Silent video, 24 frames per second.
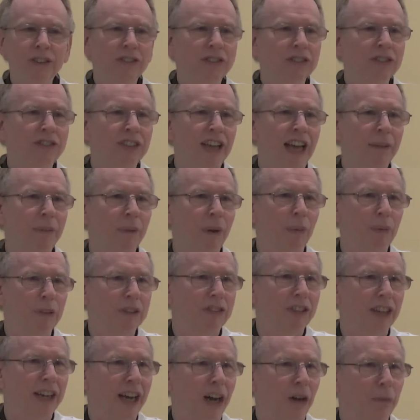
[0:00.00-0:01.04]
assignment
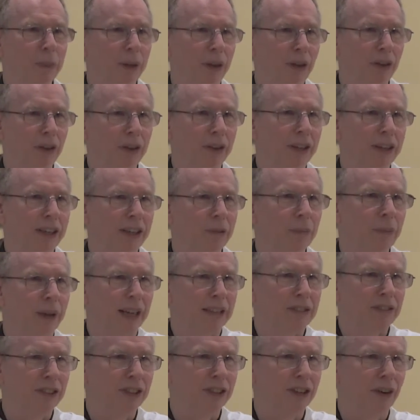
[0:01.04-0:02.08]
was in Albuquerque, New
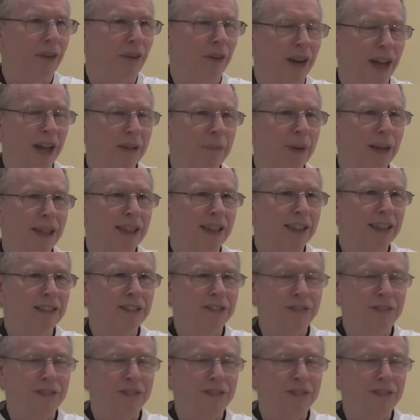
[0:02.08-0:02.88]
Mexico, and I met this